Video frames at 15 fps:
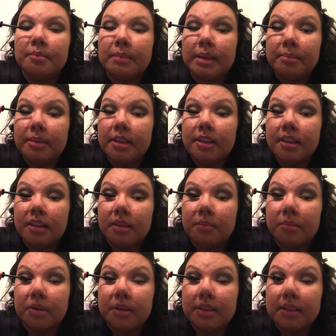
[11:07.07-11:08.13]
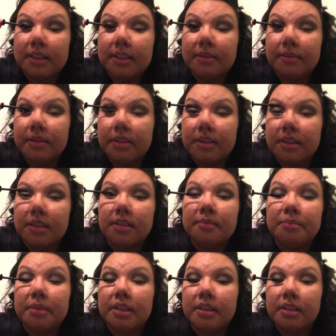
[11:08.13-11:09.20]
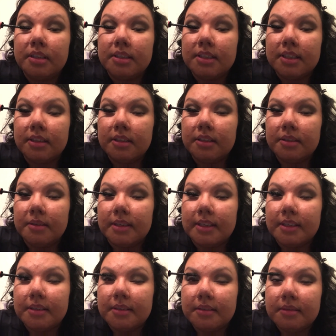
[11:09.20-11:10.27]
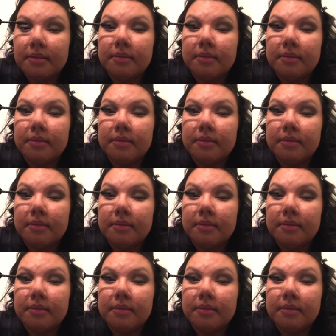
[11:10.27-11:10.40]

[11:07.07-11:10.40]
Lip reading: might be a little more difficult, but you can still do it.